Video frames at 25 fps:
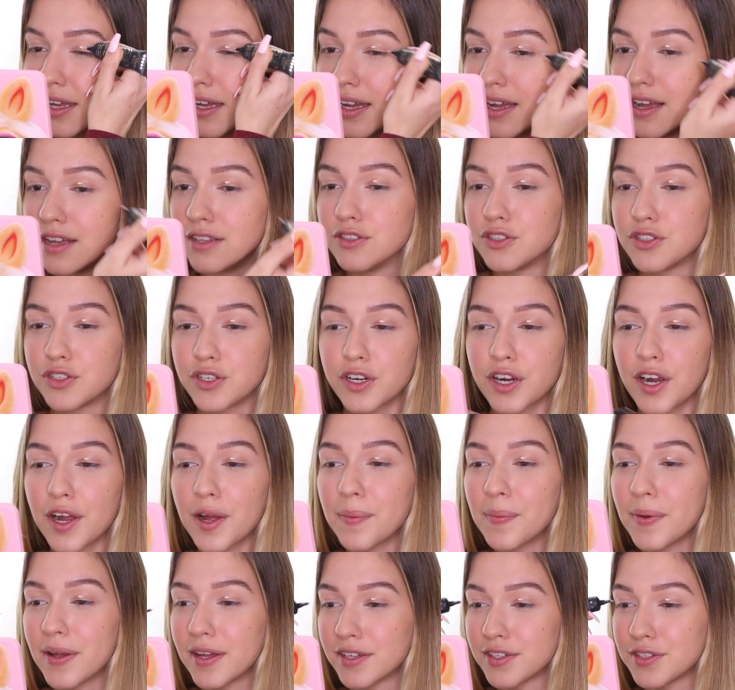
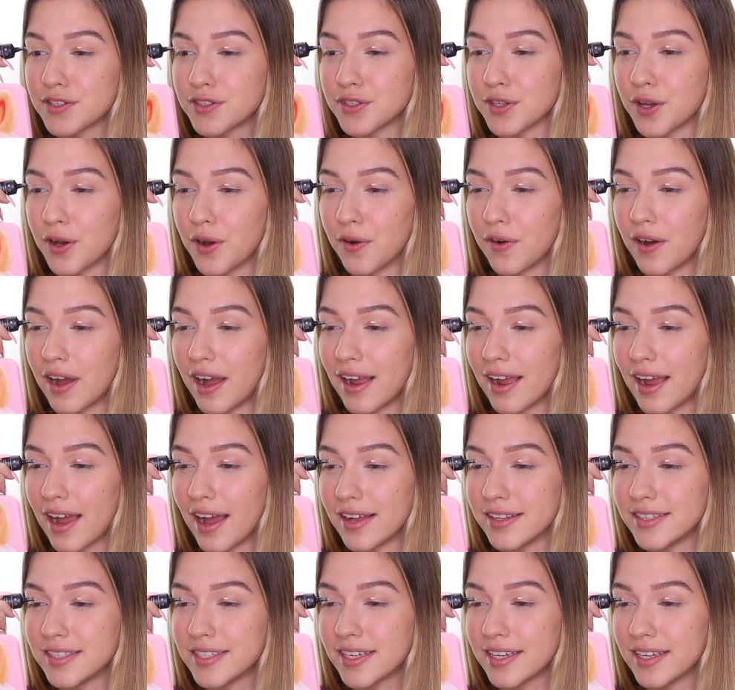Instagram, so I
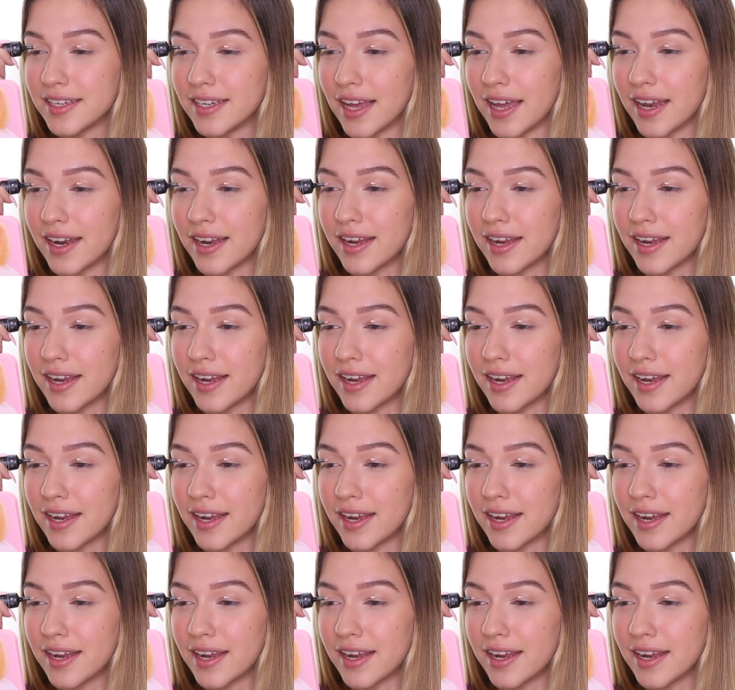had to get